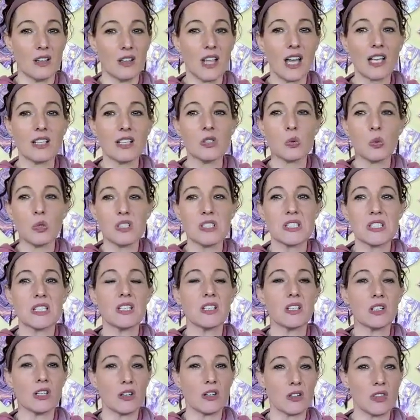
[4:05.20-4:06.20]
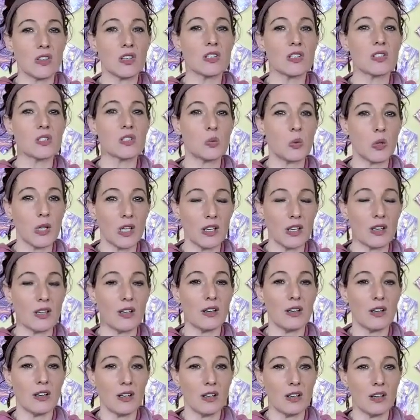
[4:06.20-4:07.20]
That's what's here this week.
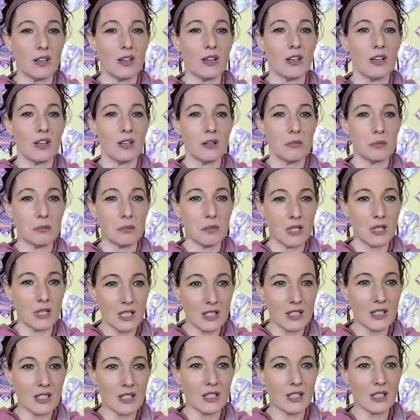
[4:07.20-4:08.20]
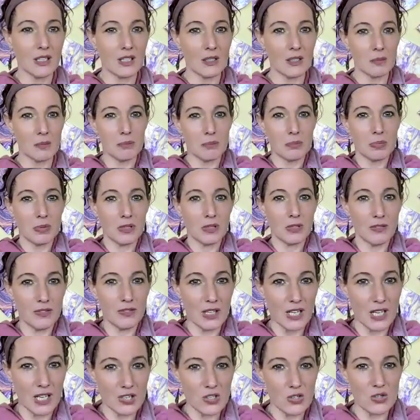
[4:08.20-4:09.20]
Me and a bit of
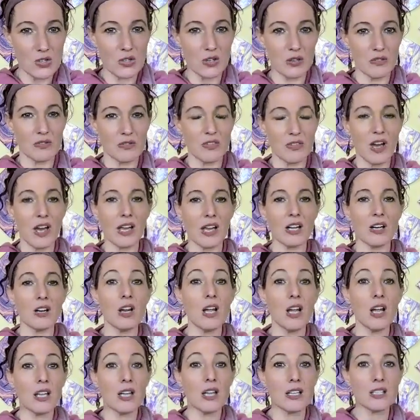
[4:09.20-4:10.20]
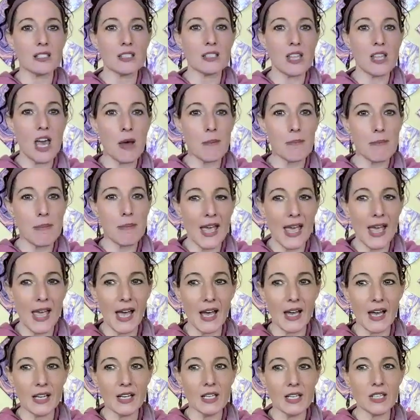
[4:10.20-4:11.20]
an extra fire. Is that
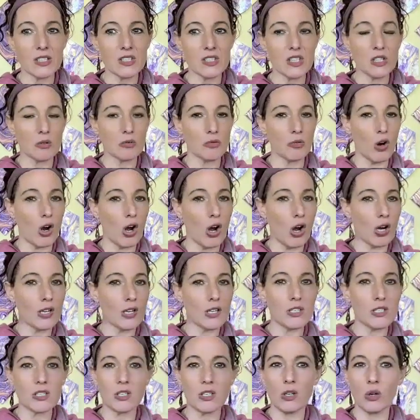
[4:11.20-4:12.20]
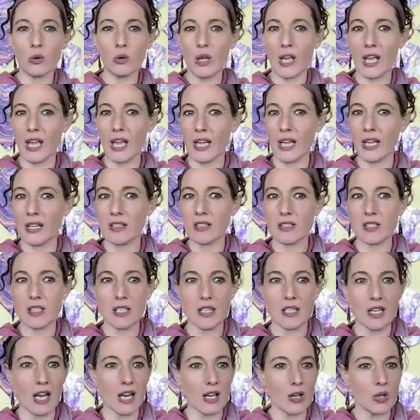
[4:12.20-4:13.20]
bad? Is it wrong? Is it okay? Is
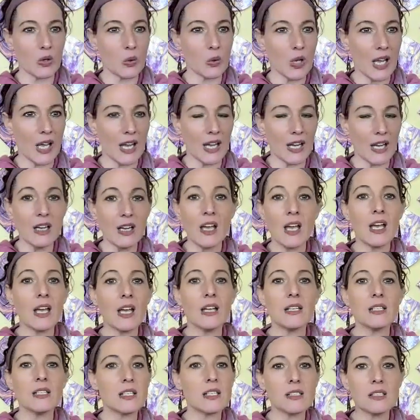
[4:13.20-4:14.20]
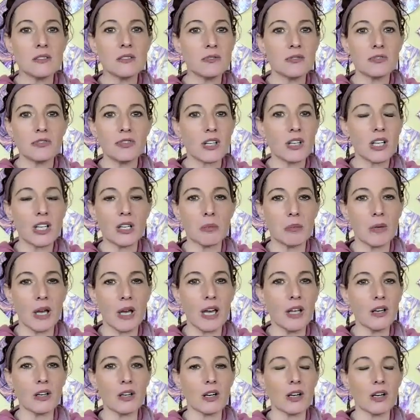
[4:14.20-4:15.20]
it not okay? It doesn't frickin'
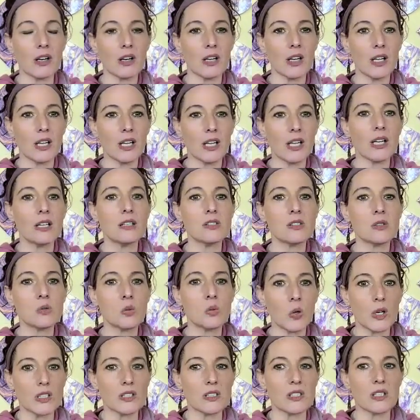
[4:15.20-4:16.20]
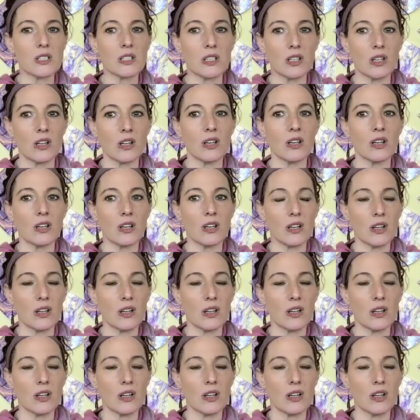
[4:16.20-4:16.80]
matter. It's what's here.